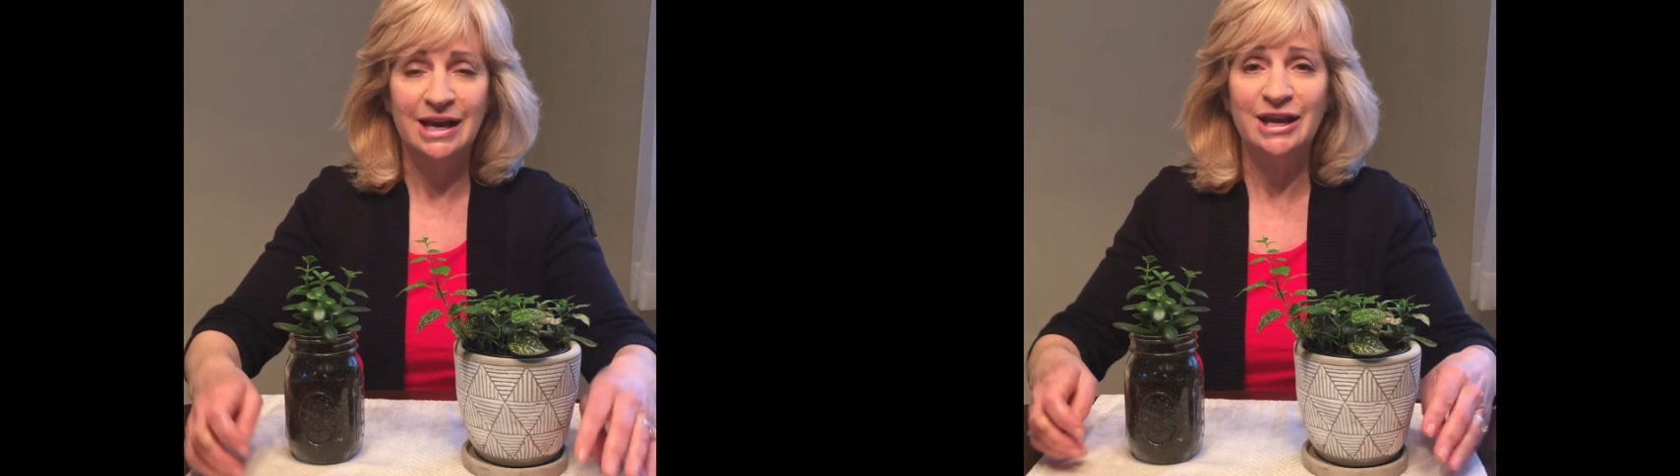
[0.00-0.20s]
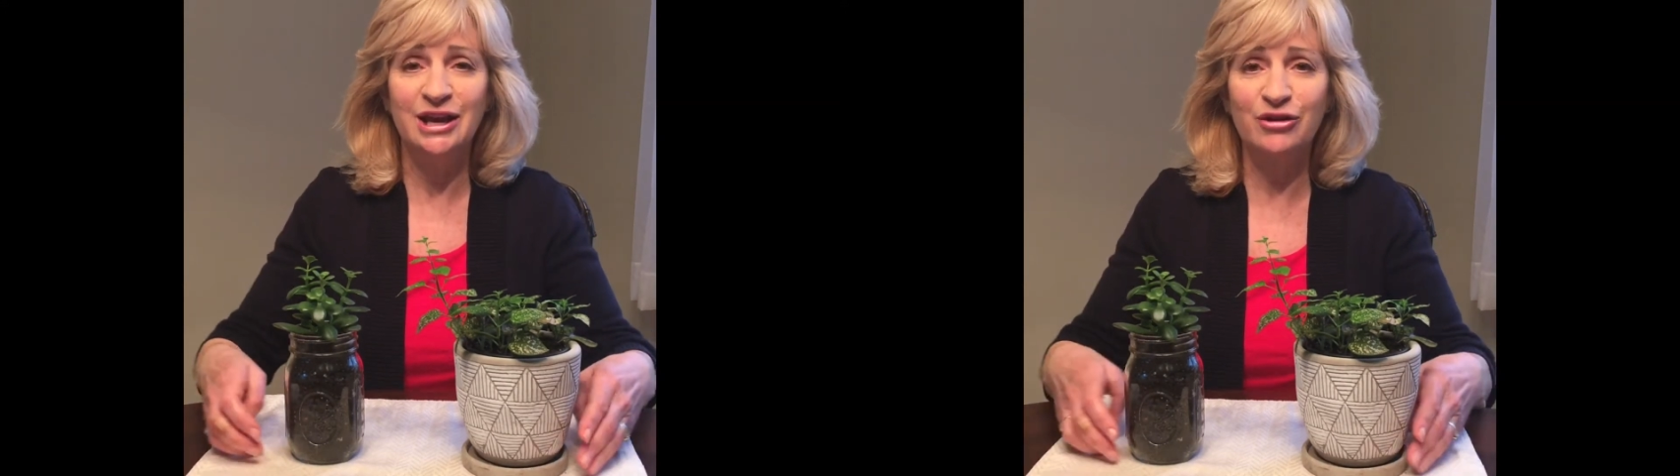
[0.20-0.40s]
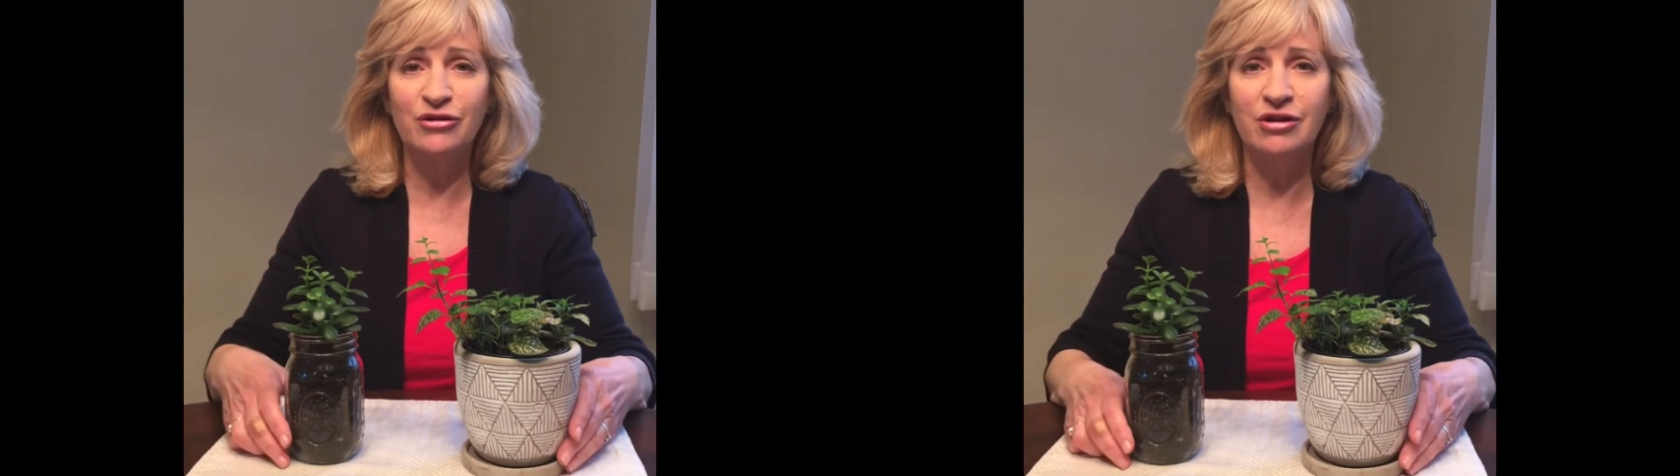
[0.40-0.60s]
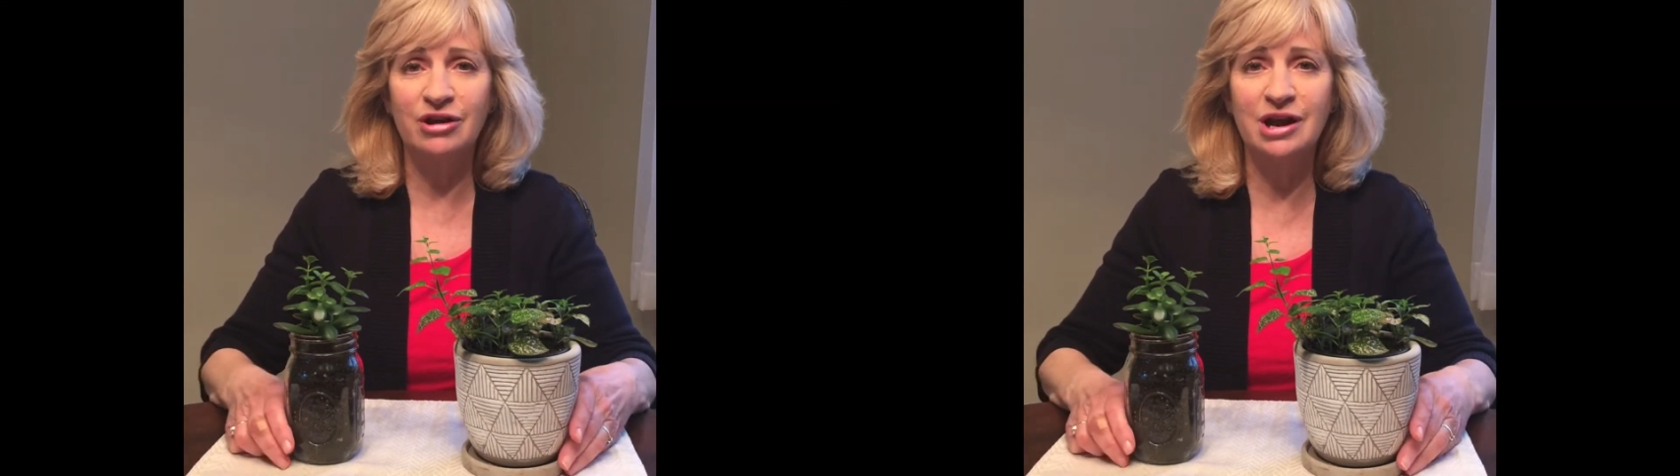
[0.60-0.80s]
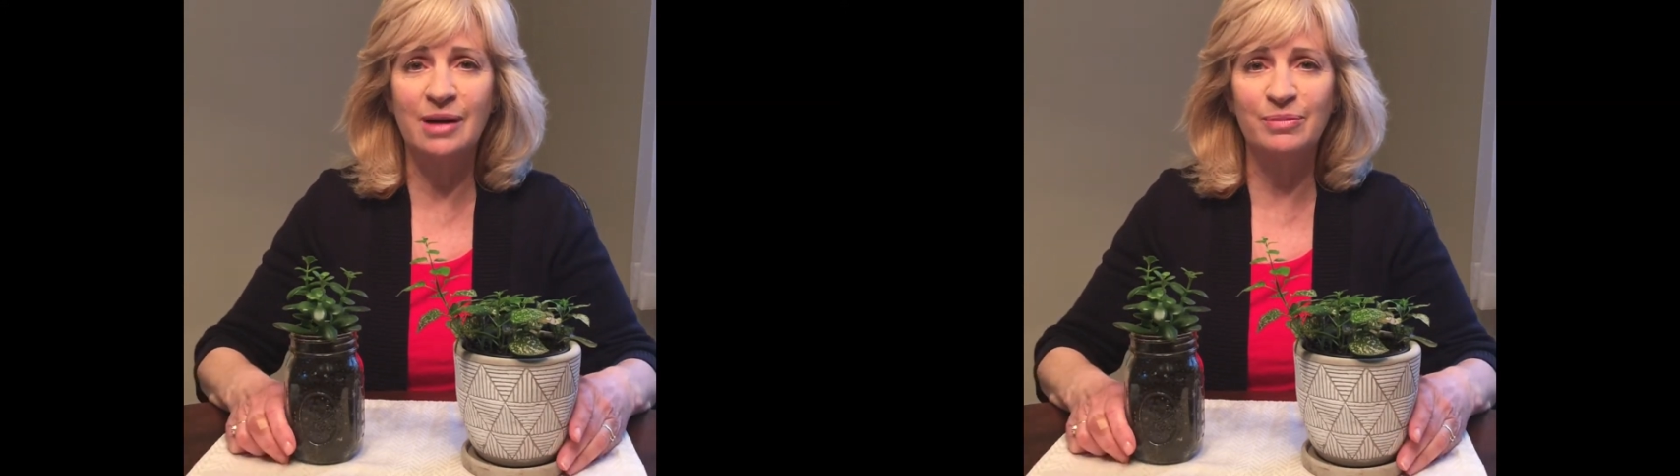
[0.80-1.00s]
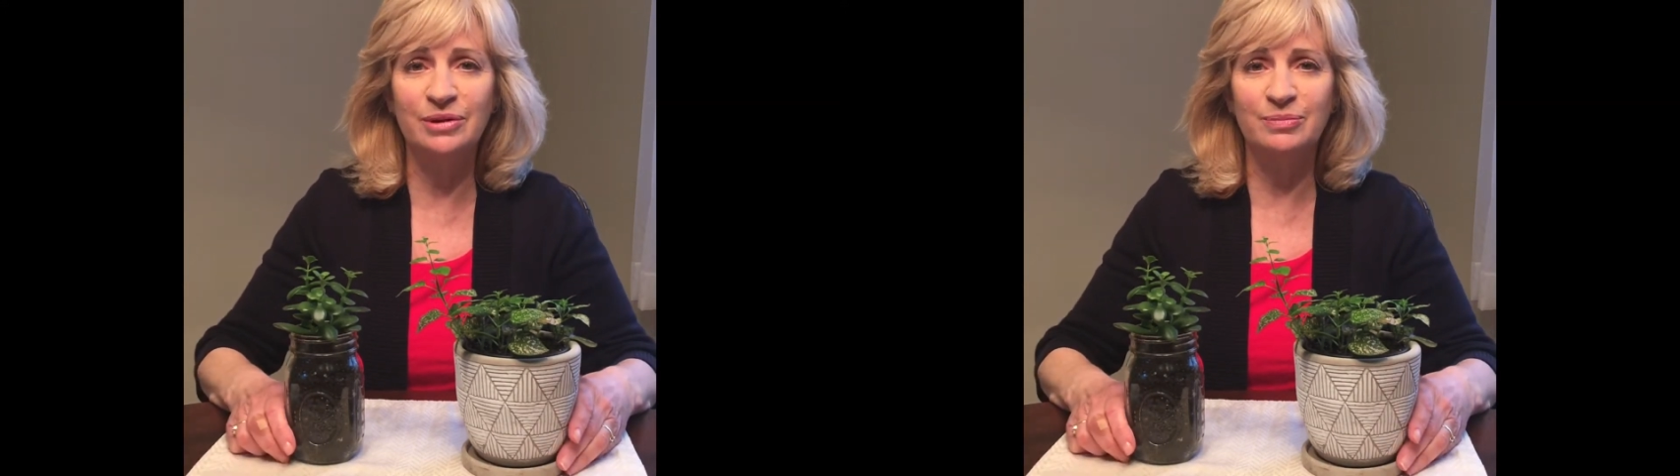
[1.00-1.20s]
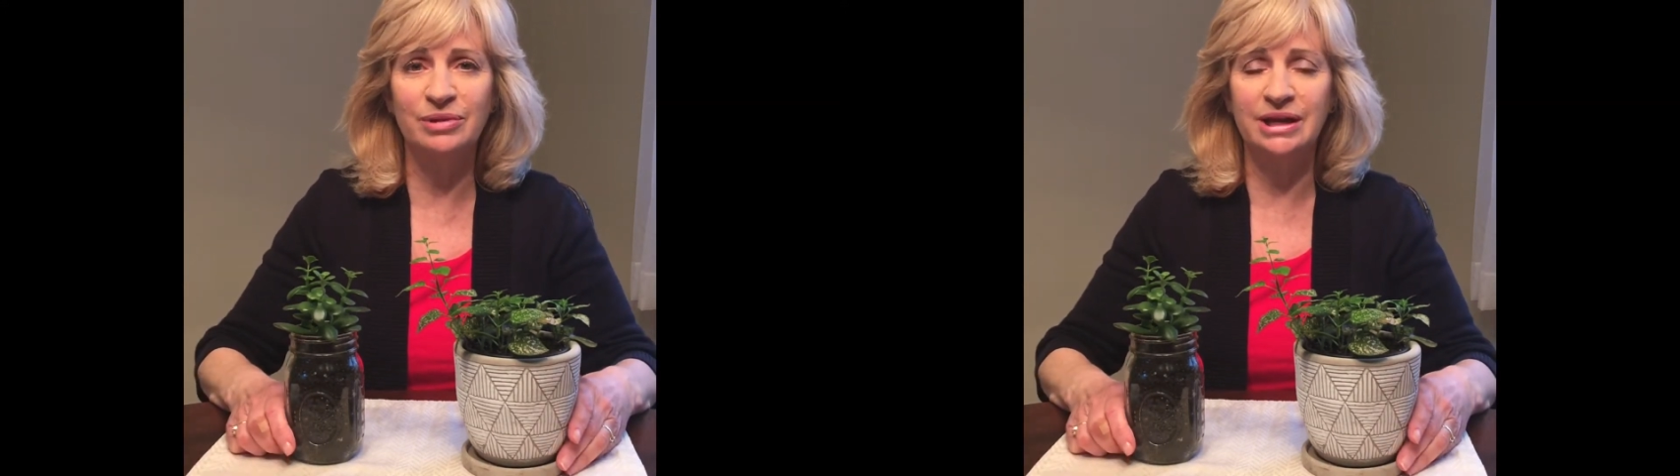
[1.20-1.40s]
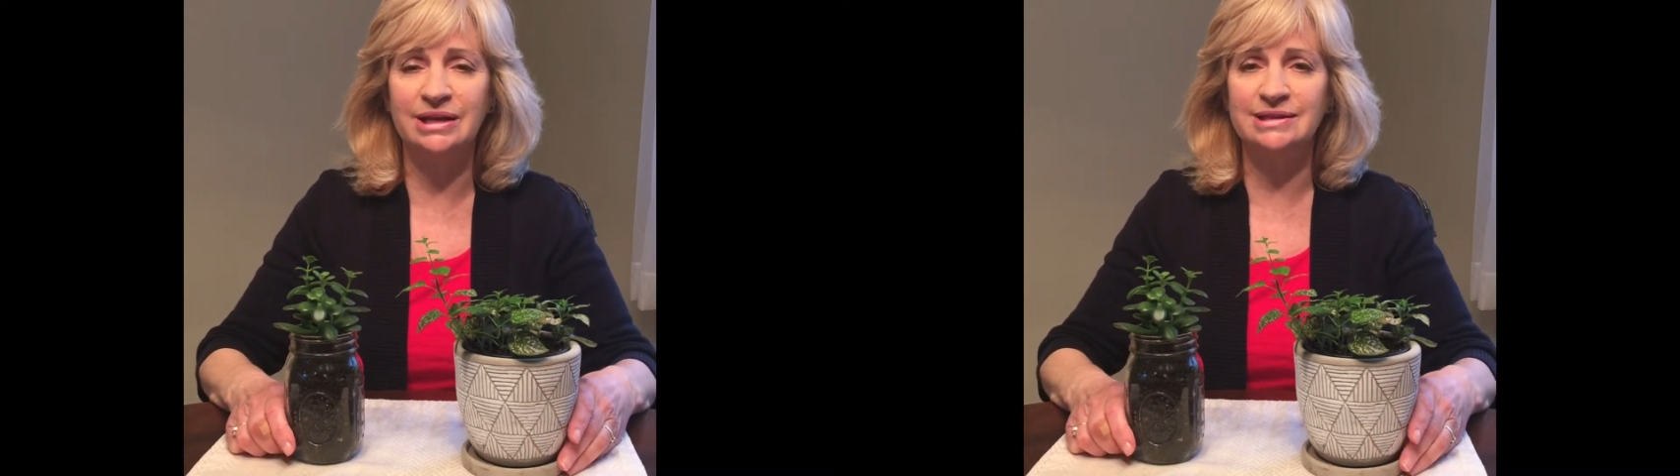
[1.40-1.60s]
Here are a couple of
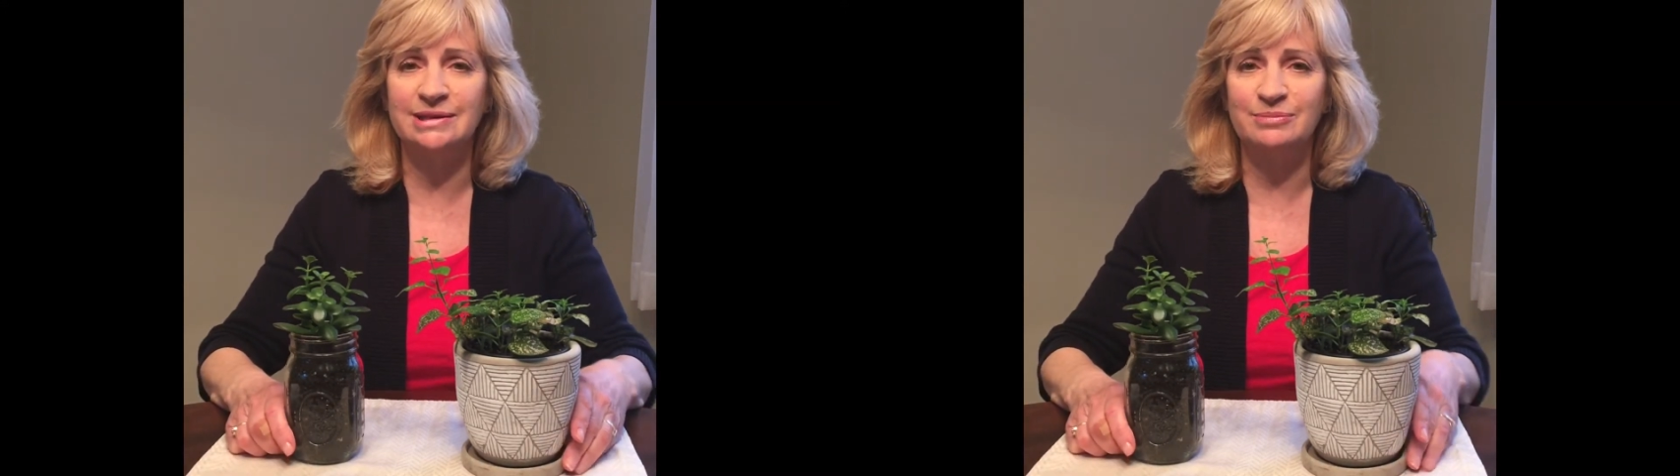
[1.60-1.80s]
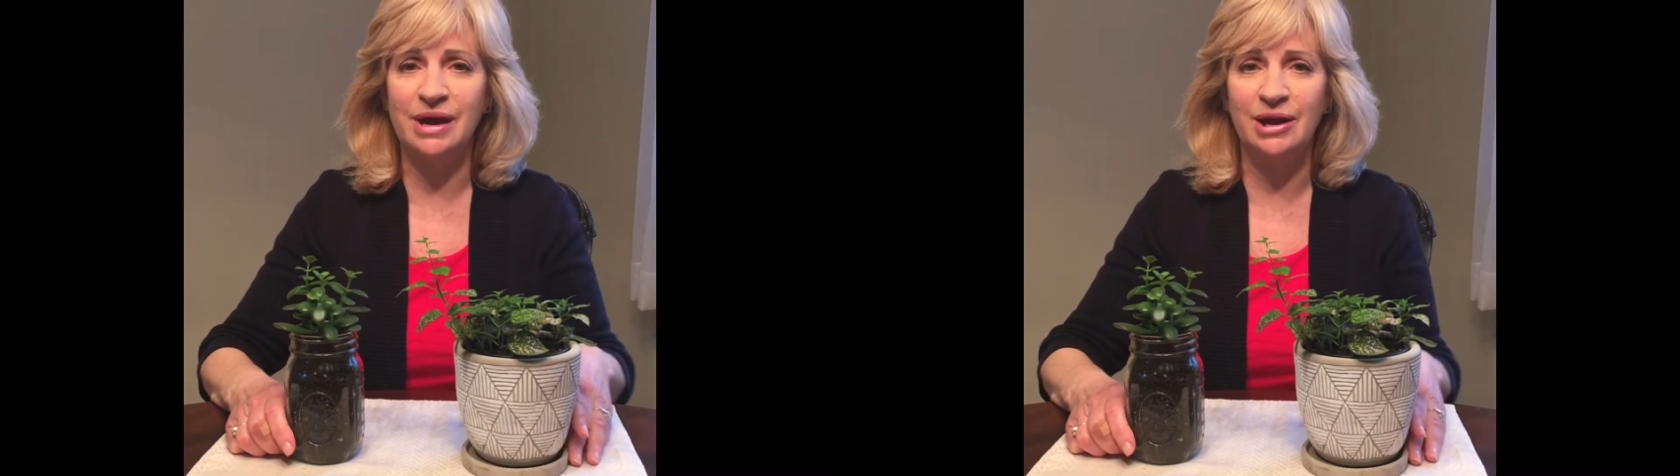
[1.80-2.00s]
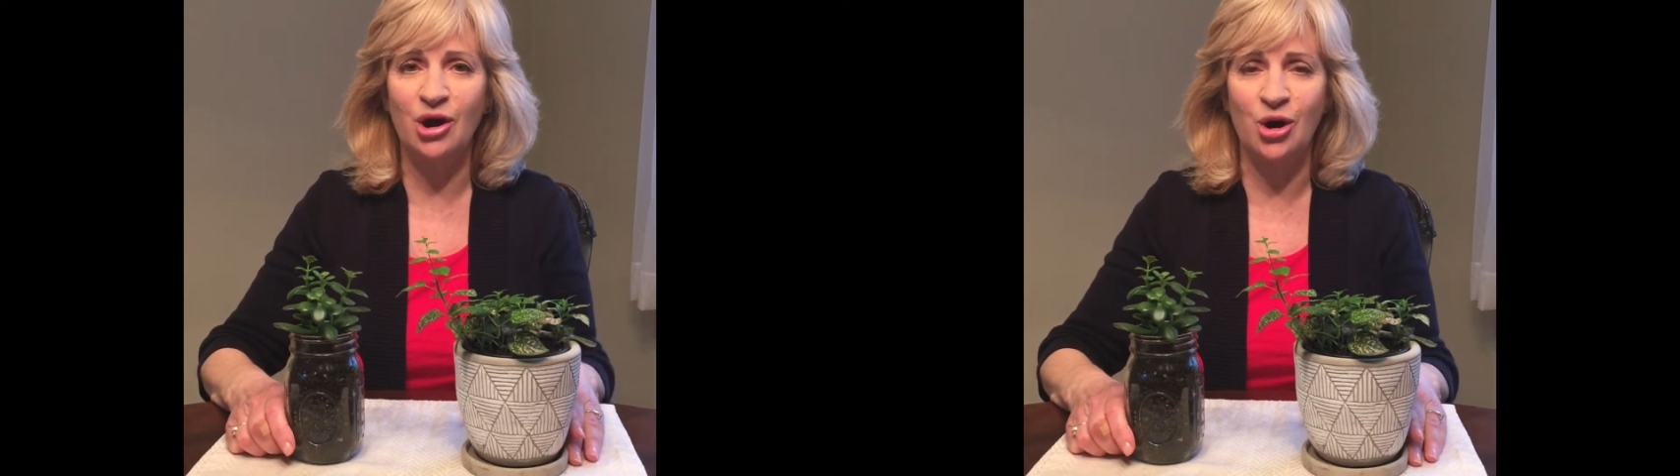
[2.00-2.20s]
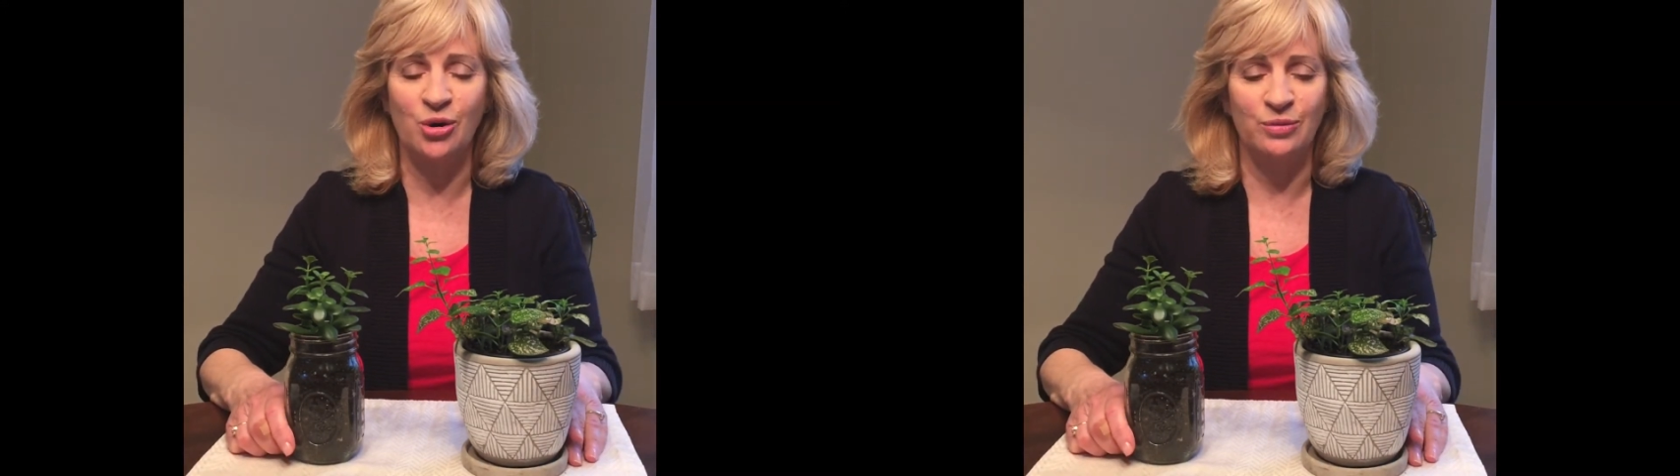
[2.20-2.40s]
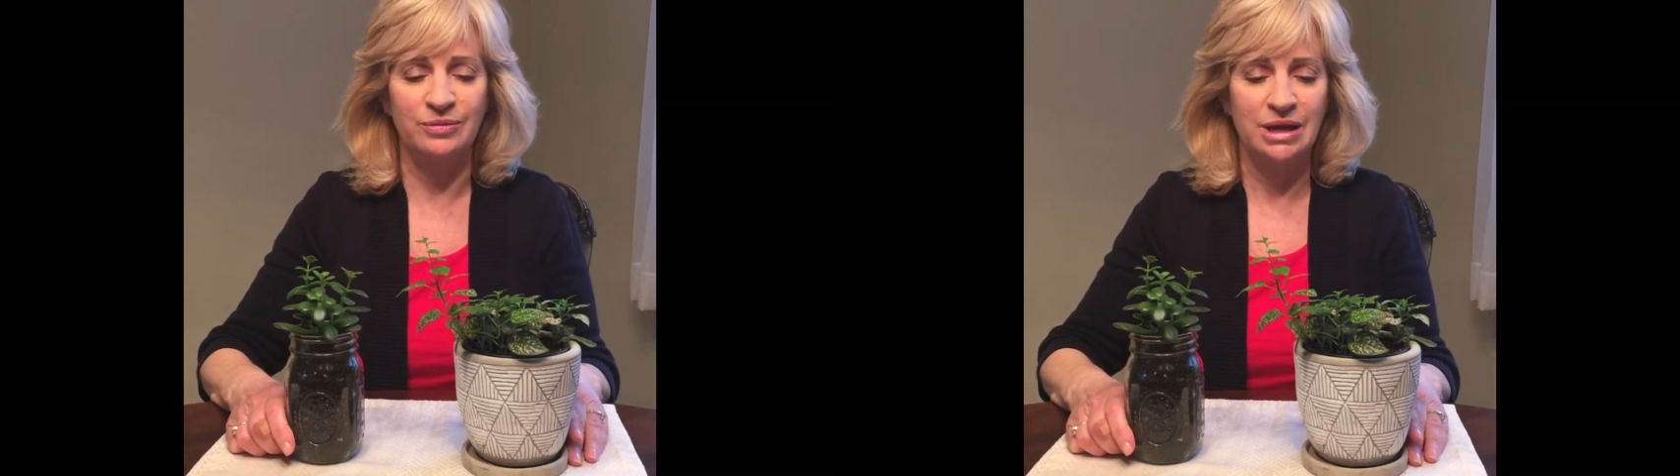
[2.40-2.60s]
plants in my home.